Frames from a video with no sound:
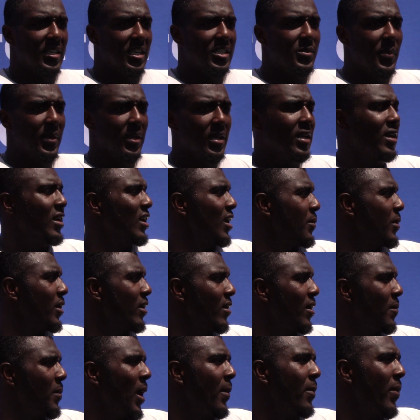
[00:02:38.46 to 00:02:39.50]
it's been good. I mean,
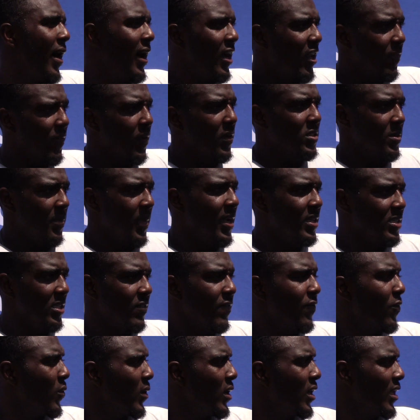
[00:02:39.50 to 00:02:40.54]
uh, my body feels amazing,
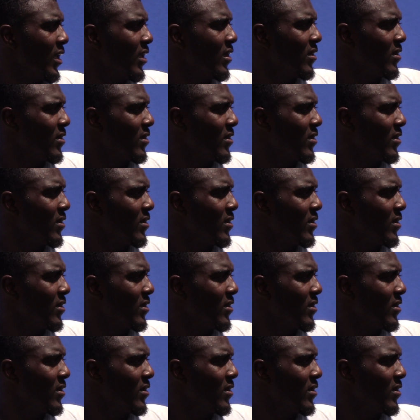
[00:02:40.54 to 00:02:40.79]
really.